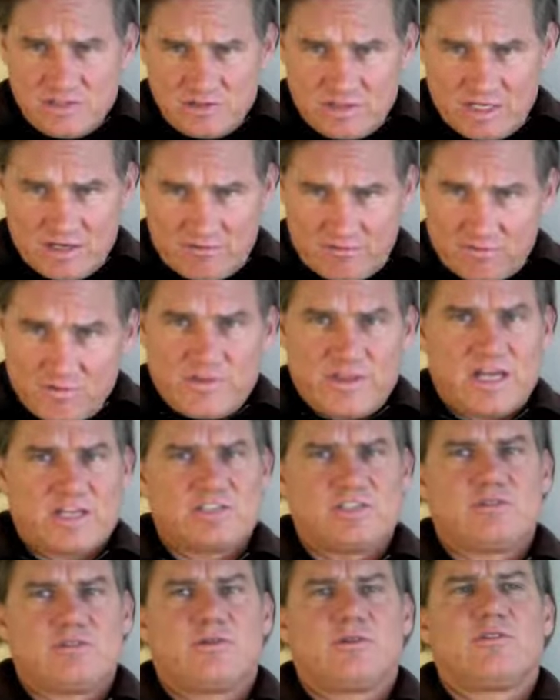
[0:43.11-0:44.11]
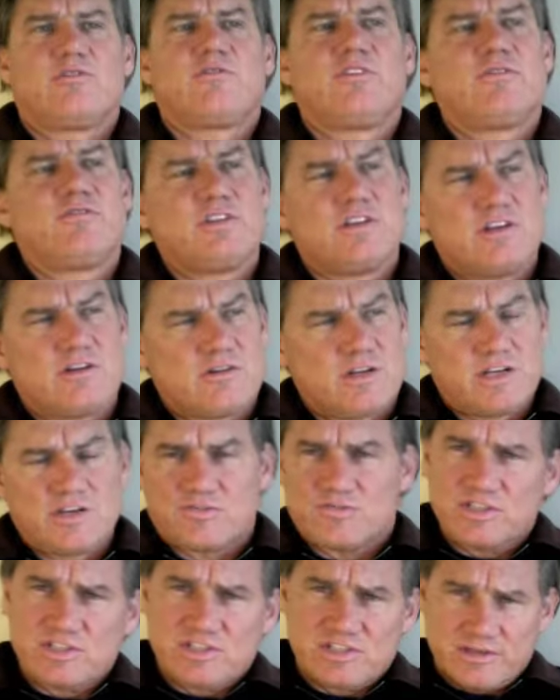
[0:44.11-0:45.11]
you'd get $4,250 a year in
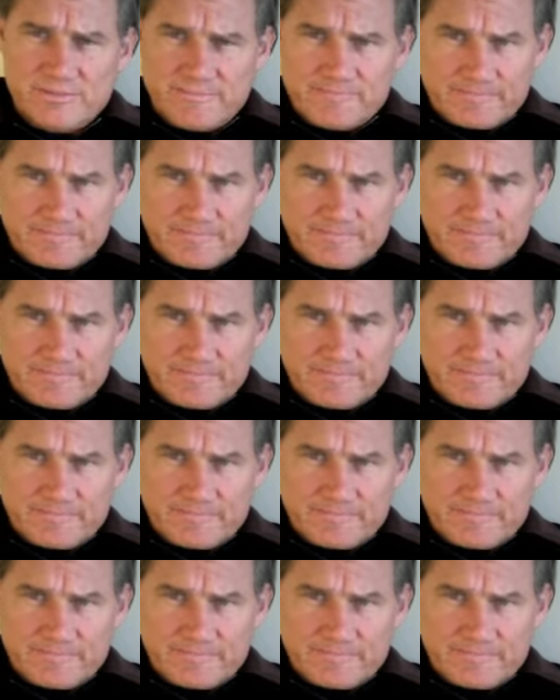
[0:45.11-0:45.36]
interest.